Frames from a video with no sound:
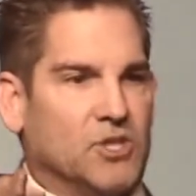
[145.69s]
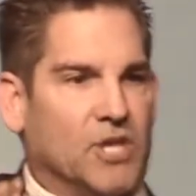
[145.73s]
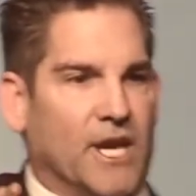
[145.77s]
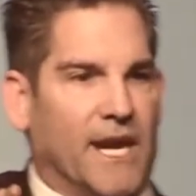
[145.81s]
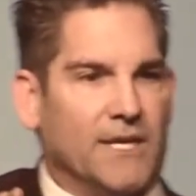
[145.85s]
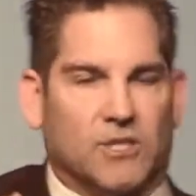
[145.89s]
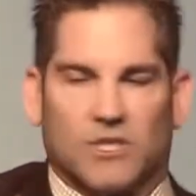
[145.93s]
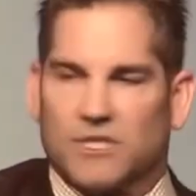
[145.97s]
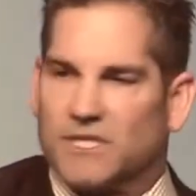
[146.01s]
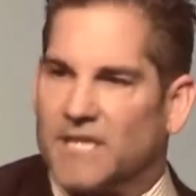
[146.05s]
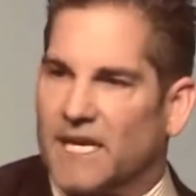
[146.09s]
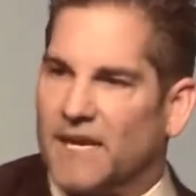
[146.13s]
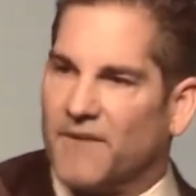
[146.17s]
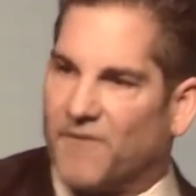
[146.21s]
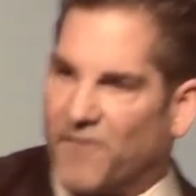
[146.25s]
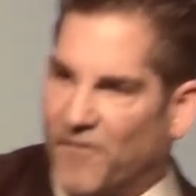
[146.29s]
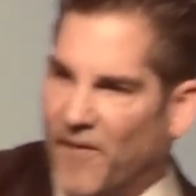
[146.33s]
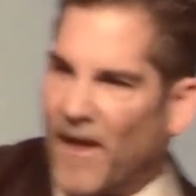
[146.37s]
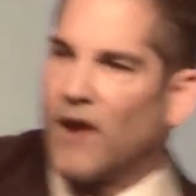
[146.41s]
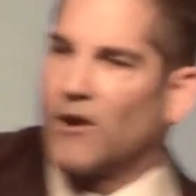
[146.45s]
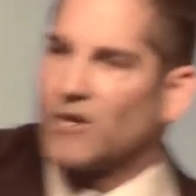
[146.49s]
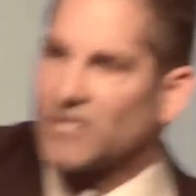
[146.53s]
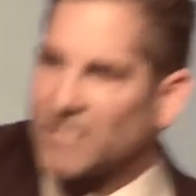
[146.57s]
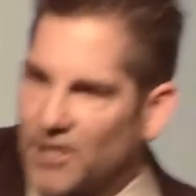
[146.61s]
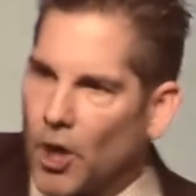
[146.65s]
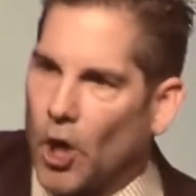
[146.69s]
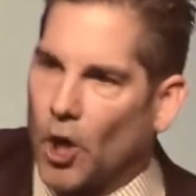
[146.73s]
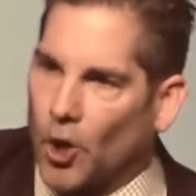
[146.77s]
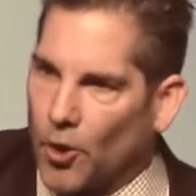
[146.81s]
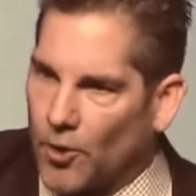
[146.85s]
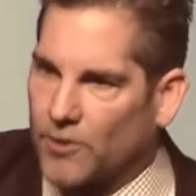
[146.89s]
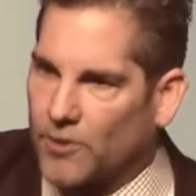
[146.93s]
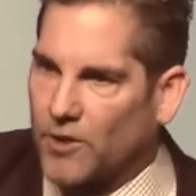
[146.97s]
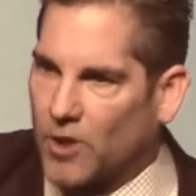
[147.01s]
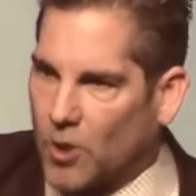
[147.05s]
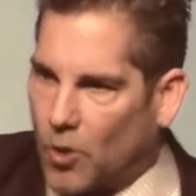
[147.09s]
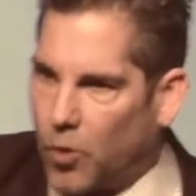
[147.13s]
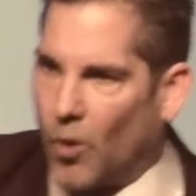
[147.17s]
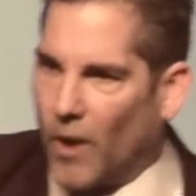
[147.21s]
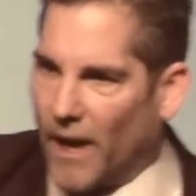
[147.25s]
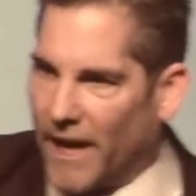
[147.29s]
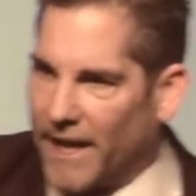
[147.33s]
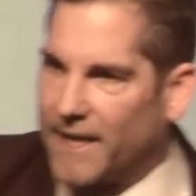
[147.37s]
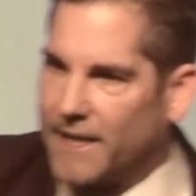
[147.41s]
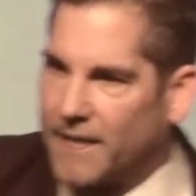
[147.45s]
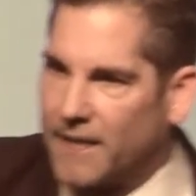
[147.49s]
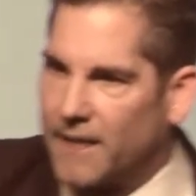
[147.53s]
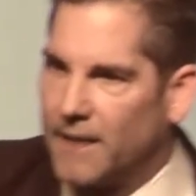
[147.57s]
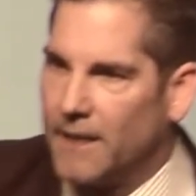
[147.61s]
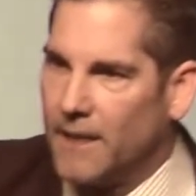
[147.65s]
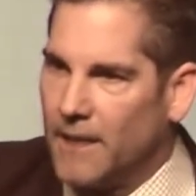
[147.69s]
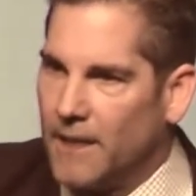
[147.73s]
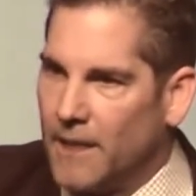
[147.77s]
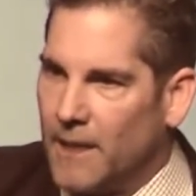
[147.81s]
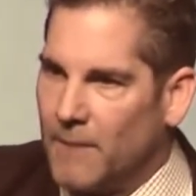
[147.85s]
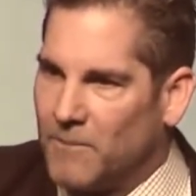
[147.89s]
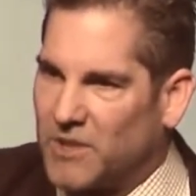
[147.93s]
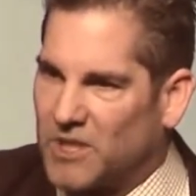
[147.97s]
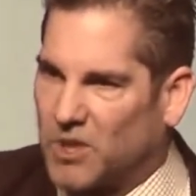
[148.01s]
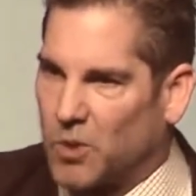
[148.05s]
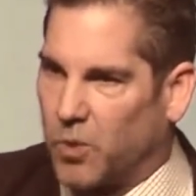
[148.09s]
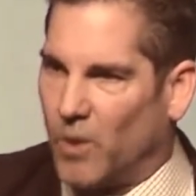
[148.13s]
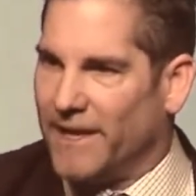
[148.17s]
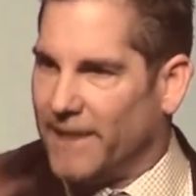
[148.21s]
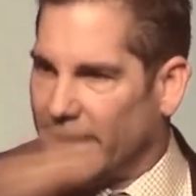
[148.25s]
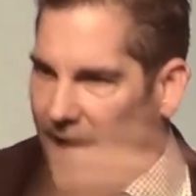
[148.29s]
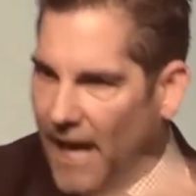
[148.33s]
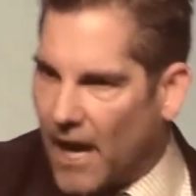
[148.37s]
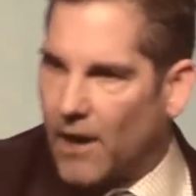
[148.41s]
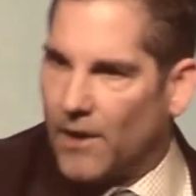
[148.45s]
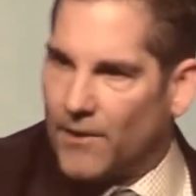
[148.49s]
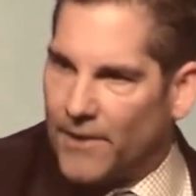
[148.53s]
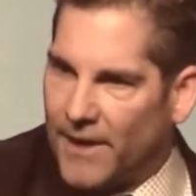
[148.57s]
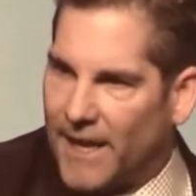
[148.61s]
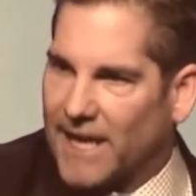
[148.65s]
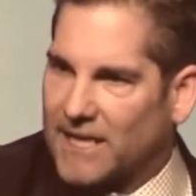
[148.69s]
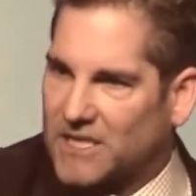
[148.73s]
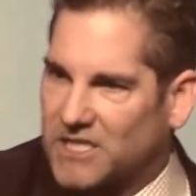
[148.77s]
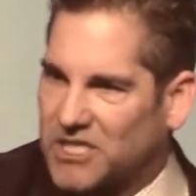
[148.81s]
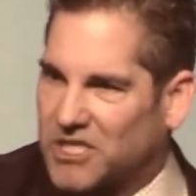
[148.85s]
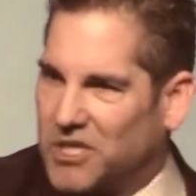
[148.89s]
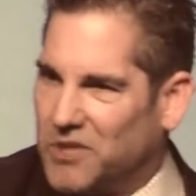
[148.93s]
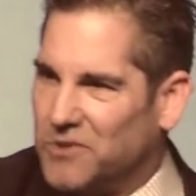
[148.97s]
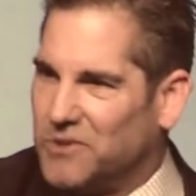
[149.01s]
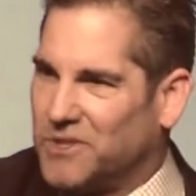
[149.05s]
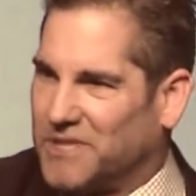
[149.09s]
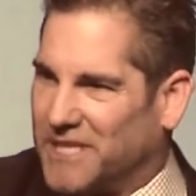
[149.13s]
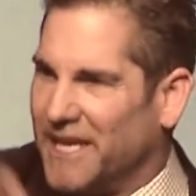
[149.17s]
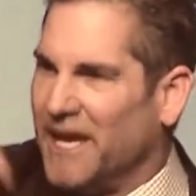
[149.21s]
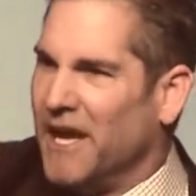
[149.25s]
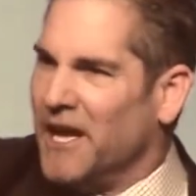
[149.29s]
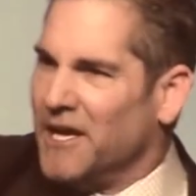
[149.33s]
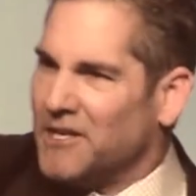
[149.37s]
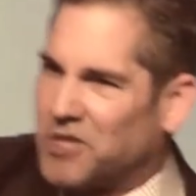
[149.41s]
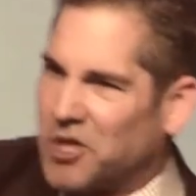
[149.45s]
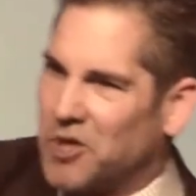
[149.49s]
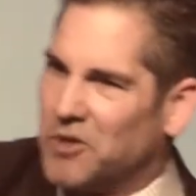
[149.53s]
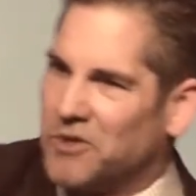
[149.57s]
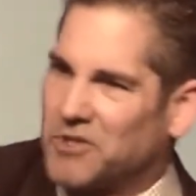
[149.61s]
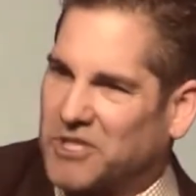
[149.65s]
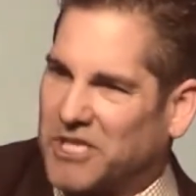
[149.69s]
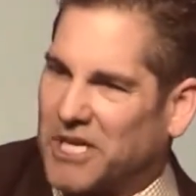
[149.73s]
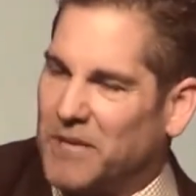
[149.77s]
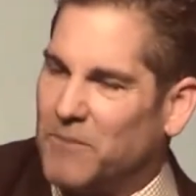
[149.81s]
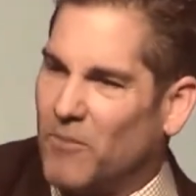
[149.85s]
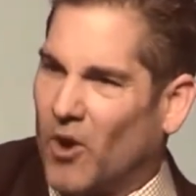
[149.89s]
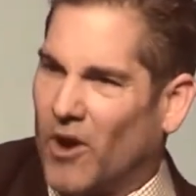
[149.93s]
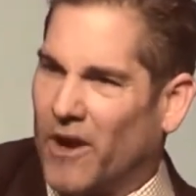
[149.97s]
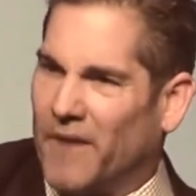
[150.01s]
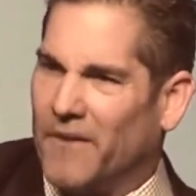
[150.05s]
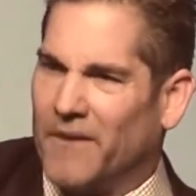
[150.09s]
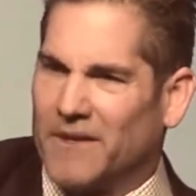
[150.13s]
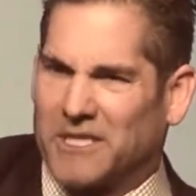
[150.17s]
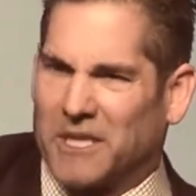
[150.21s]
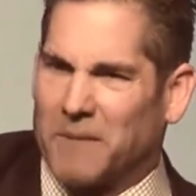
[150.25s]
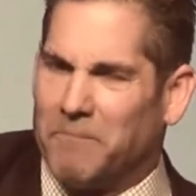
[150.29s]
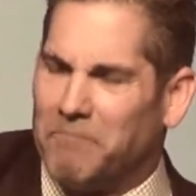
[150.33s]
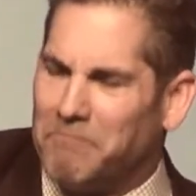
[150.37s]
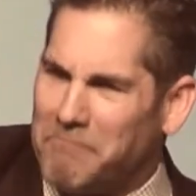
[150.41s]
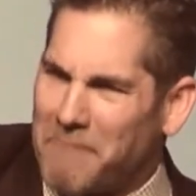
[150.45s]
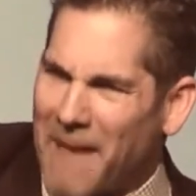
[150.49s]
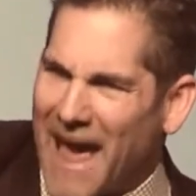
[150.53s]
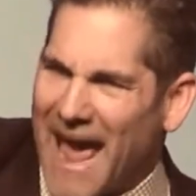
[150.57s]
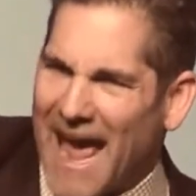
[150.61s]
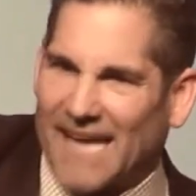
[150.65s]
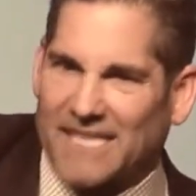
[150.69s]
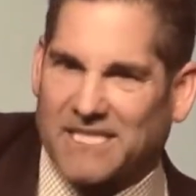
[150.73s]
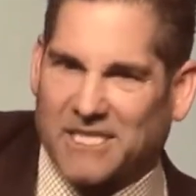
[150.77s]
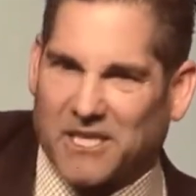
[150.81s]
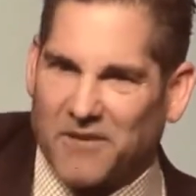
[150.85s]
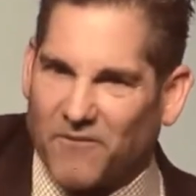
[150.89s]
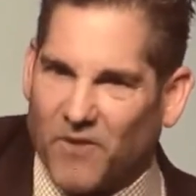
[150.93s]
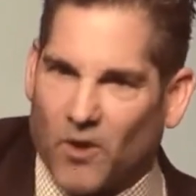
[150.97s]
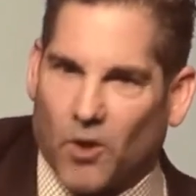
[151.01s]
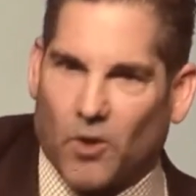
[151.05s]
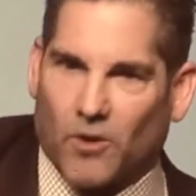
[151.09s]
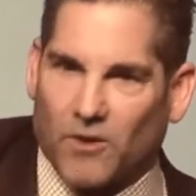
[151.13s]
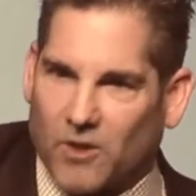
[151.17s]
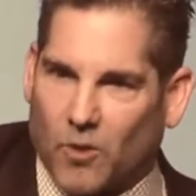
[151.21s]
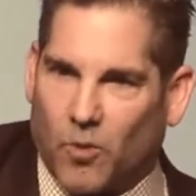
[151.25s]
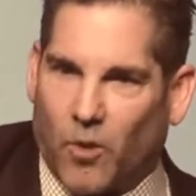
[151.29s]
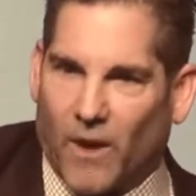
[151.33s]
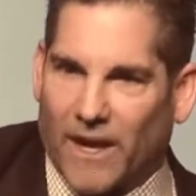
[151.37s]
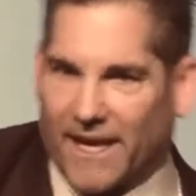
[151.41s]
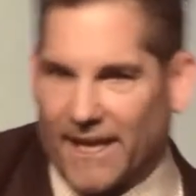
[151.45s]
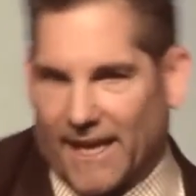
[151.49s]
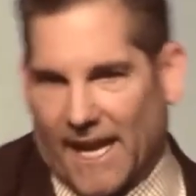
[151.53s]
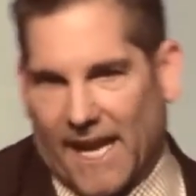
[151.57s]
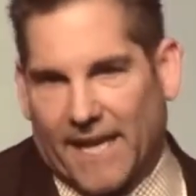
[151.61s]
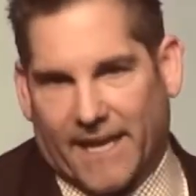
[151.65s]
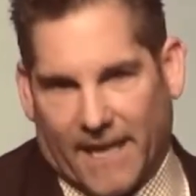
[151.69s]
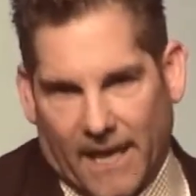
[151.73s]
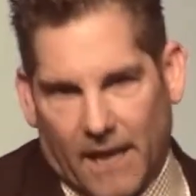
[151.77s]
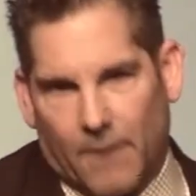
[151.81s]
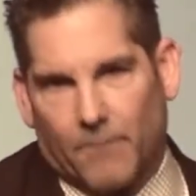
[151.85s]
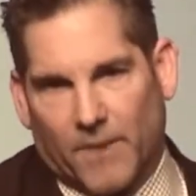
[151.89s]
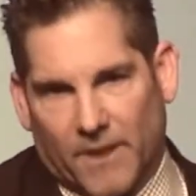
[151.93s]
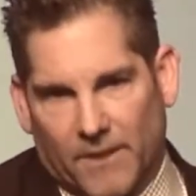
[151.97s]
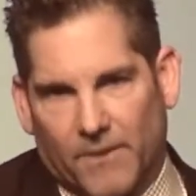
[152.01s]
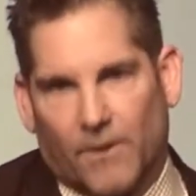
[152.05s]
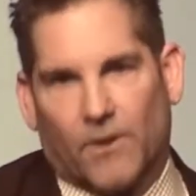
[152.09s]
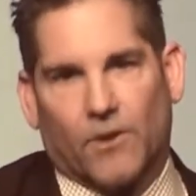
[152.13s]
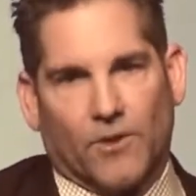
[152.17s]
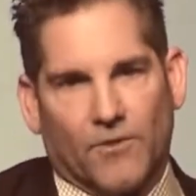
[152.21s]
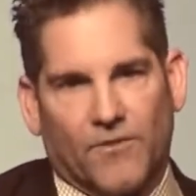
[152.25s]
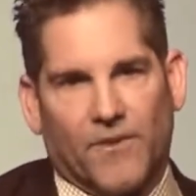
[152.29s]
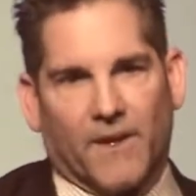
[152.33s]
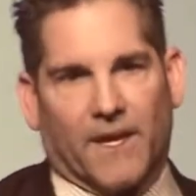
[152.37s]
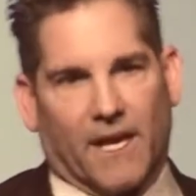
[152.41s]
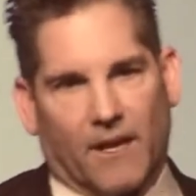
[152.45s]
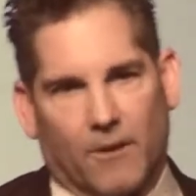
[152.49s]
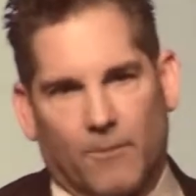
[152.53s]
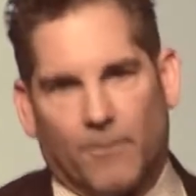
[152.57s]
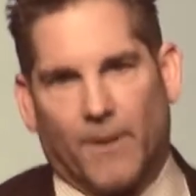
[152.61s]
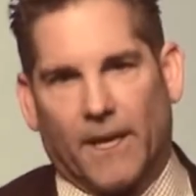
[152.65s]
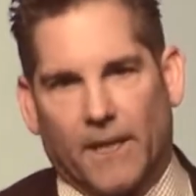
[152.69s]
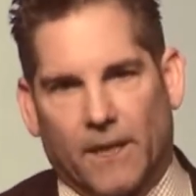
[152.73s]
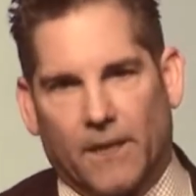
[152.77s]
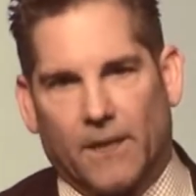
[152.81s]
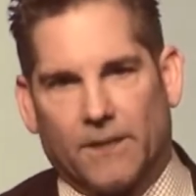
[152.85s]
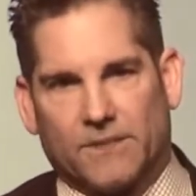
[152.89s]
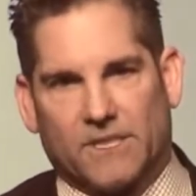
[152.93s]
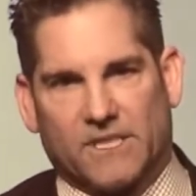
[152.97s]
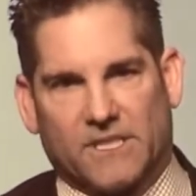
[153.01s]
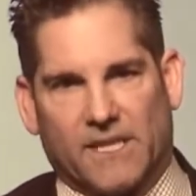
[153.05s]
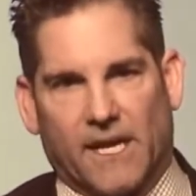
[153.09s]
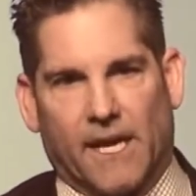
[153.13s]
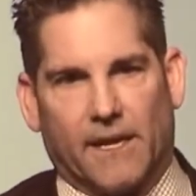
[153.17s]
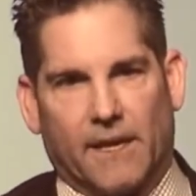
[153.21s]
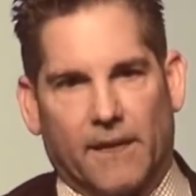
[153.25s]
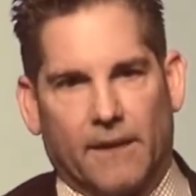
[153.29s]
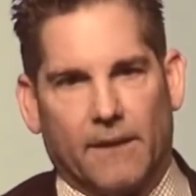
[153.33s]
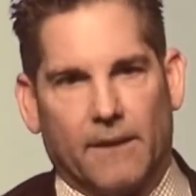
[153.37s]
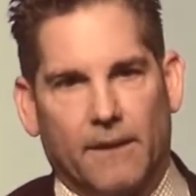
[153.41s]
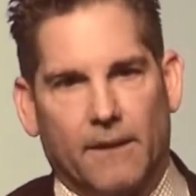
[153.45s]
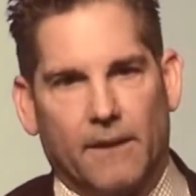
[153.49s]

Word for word: changes. If there's an earthquake between now and next Tuesday, Tuesday morning there's a massive earthquake and I can't be there, you think everybody will understand?